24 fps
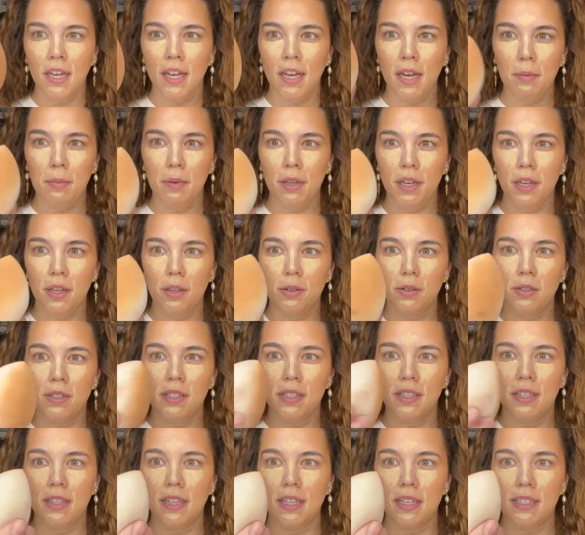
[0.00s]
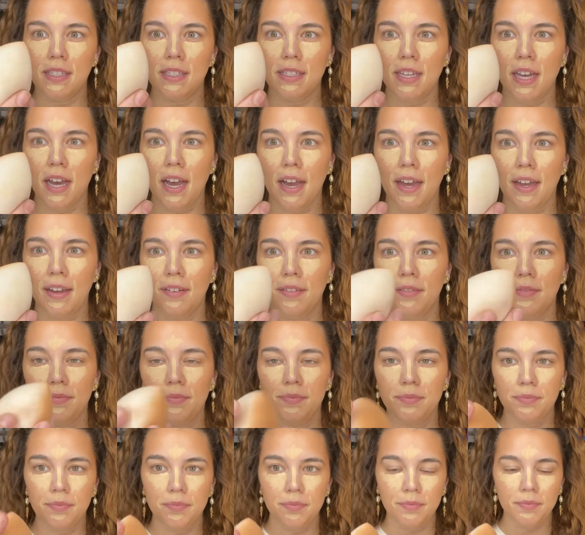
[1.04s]
I'm gonna use this side,
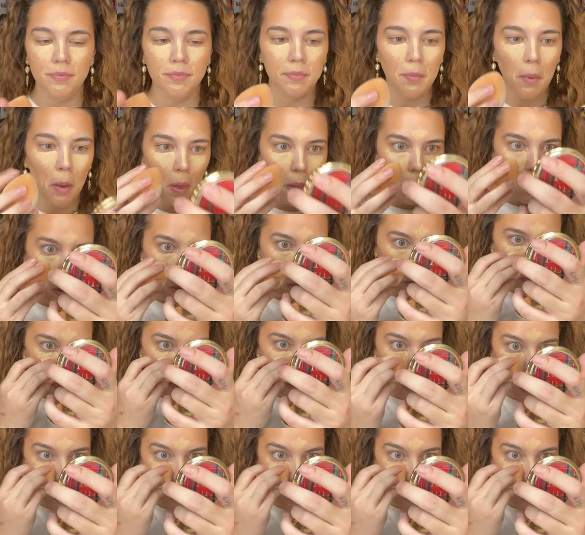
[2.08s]
the